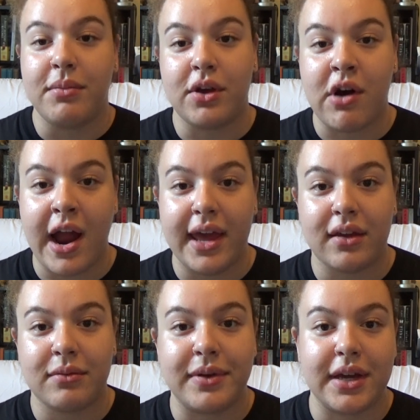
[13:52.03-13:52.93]
me
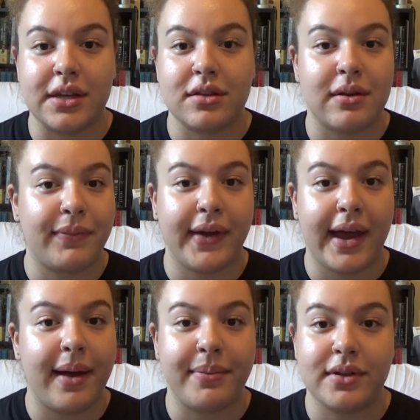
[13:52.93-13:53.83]
crying because something
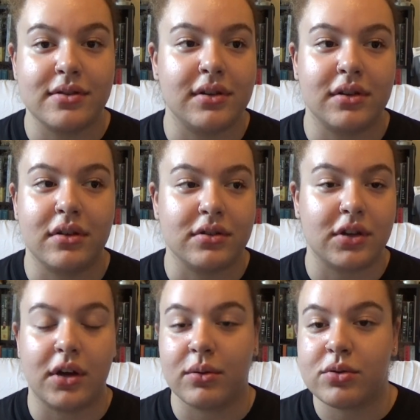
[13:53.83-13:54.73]
happens and there's a
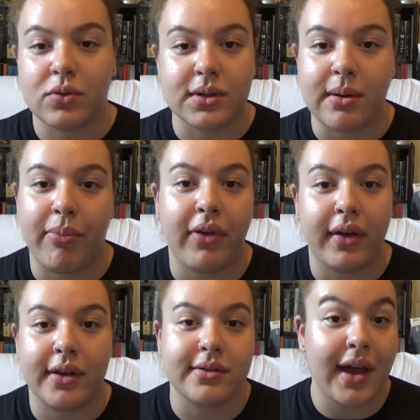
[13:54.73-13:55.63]
ghost or
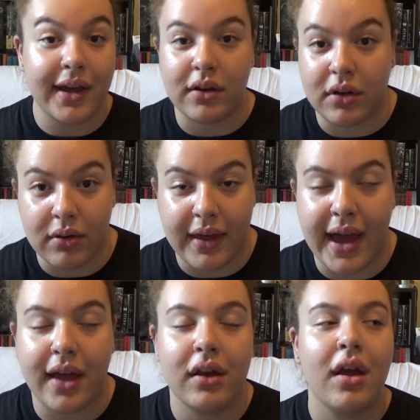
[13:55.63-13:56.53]
something, because I can do
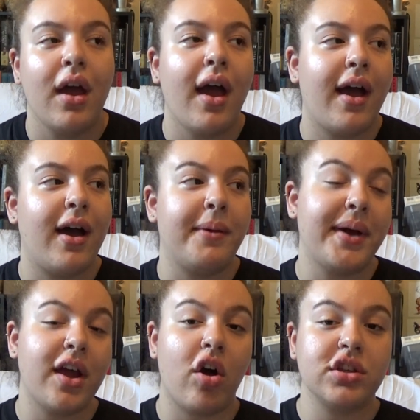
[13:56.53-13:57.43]
that.
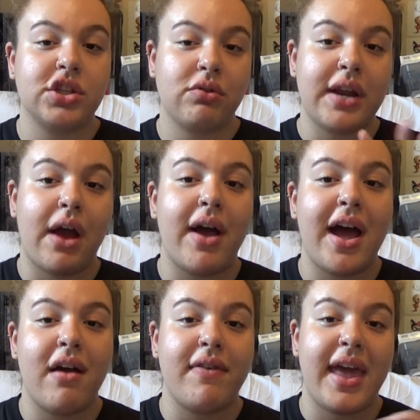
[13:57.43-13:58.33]
I also now
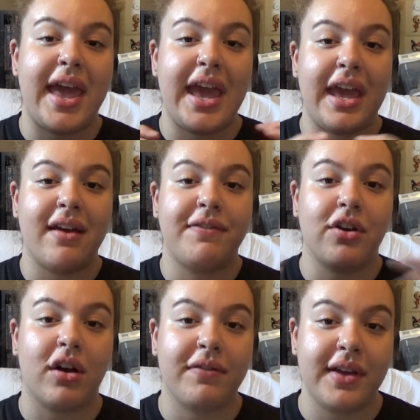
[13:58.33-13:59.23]
have a
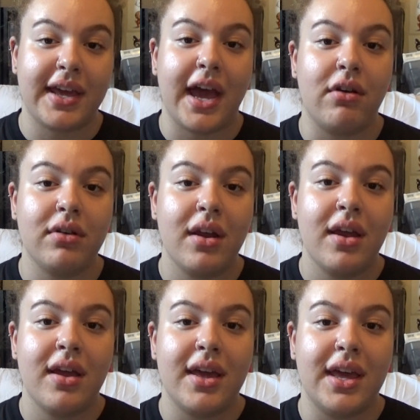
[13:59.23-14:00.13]
photography account.
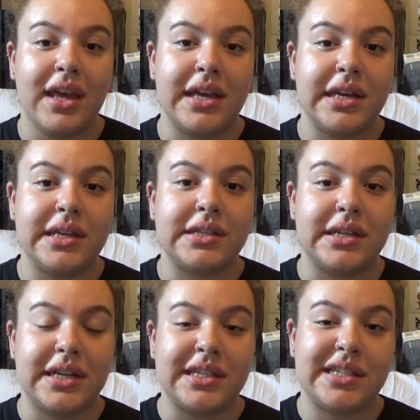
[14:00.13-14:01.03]
It is
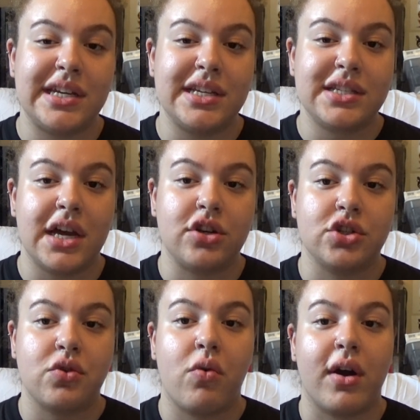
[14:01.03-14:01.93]

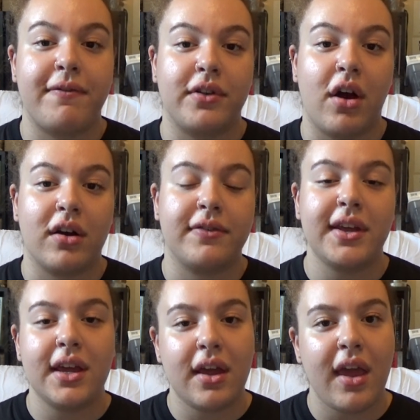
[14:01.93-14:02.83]

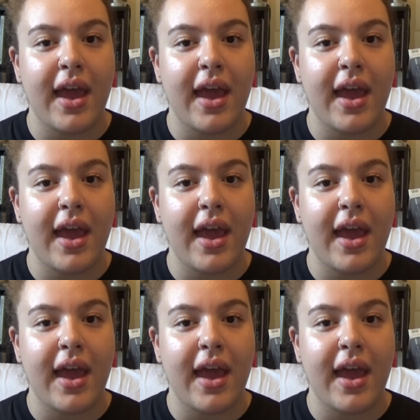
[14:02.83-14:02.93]
Anissas_photography.